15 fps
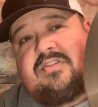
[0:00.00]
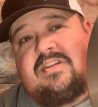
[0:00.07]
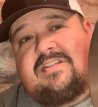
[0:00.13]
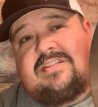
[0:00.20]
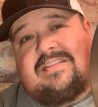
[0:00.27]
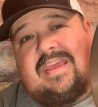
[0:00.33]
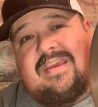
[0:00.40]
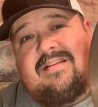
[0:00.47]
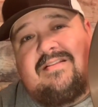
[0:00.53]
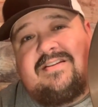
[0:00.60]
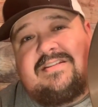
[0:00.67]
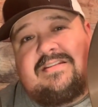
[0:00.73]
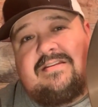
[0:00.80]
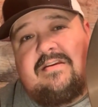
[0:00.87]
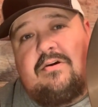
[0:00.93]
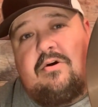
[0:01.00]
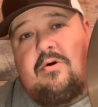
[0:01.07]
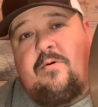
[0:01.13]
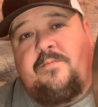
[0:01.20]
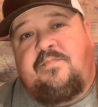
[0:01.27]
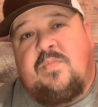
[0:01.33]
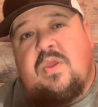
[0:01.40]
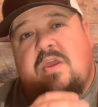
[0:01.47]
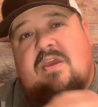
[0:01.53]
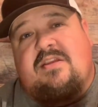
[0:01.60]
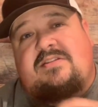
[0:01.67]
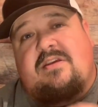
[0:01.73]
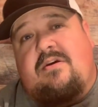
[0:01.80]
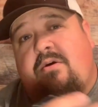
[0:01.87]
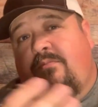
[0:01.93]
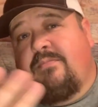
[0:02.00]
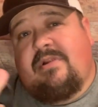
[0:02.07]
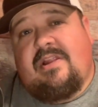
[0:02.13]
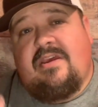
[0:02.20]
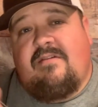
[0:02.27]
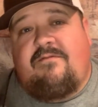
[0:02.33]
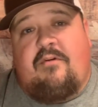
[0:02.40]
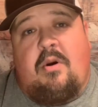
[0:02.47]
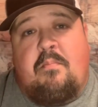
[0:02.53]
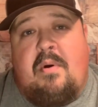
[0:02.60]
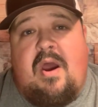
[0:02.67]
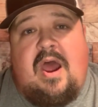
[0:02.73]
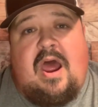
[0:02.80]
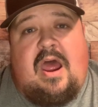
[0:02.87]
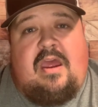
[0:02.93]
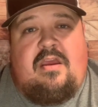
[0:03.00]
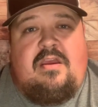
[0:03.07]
this stainless steel. It's a lid for a pot.